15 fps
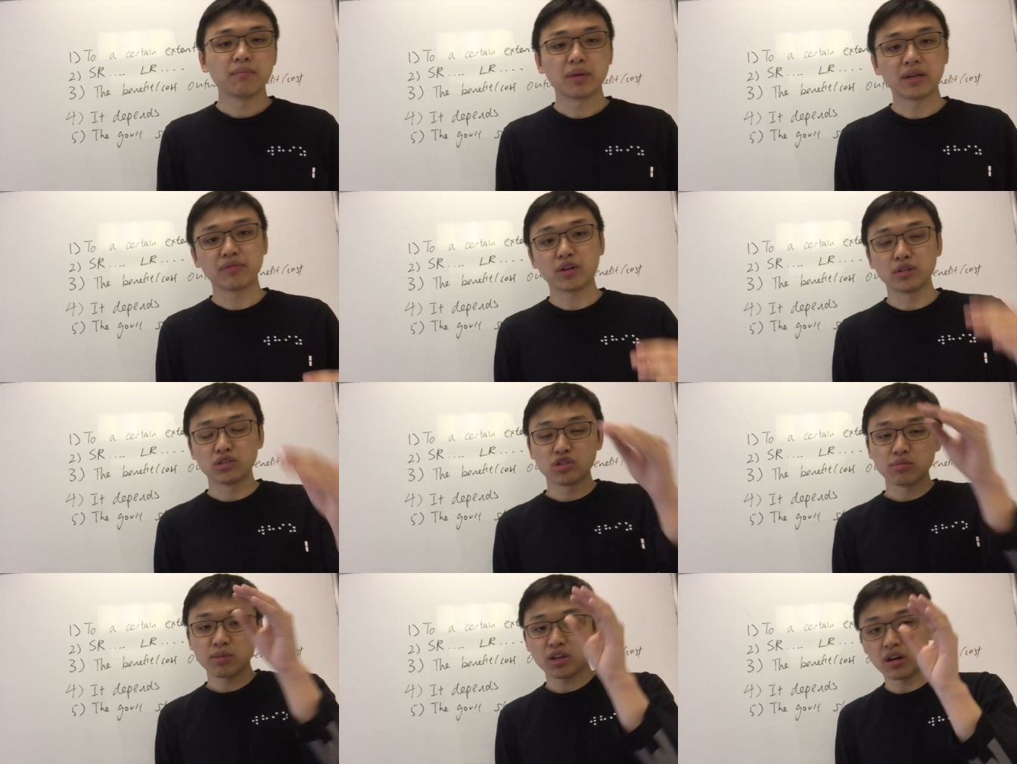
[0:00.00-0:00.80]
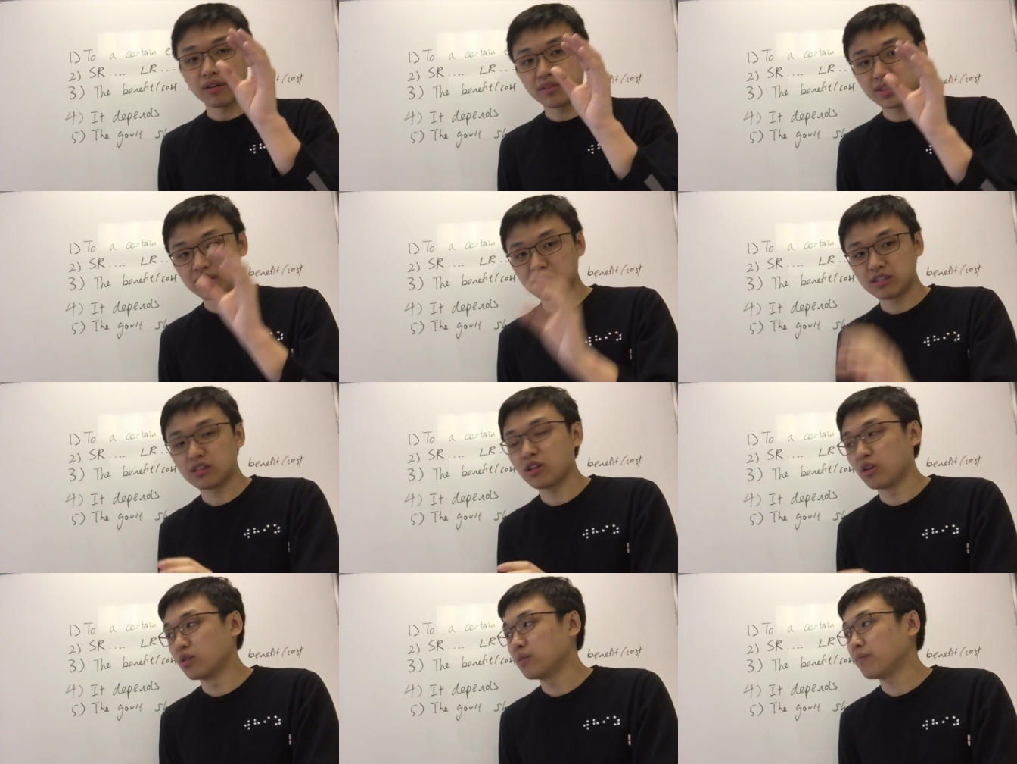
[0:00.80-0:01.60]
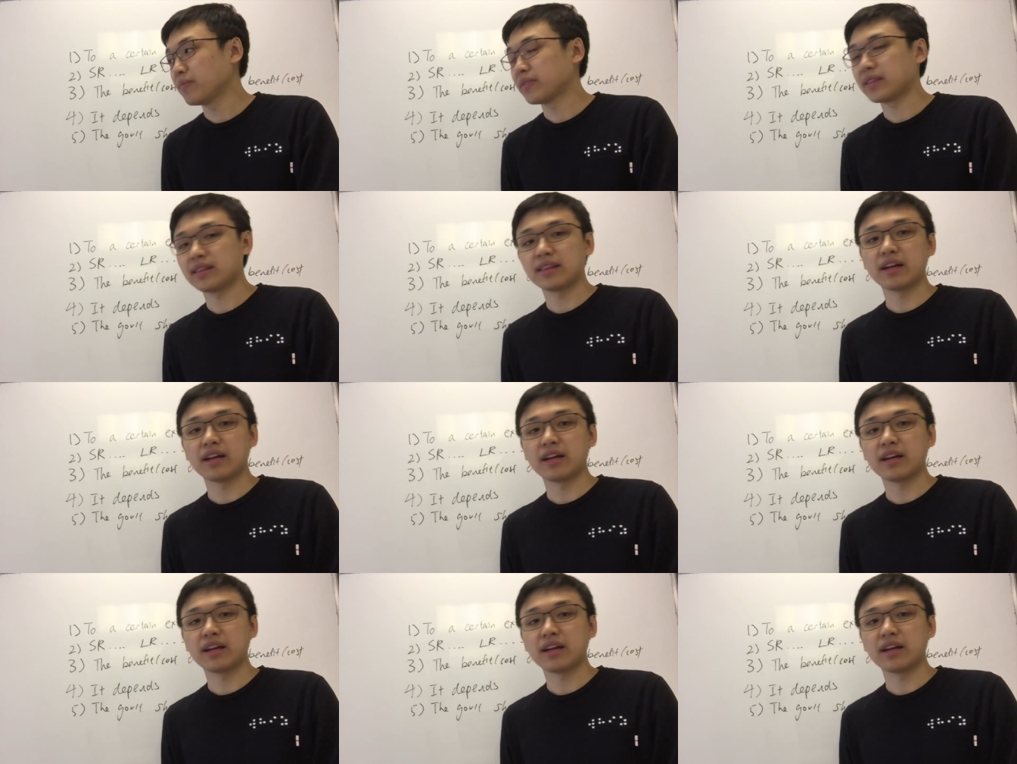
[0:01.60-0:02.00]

But if consumer confidence is low,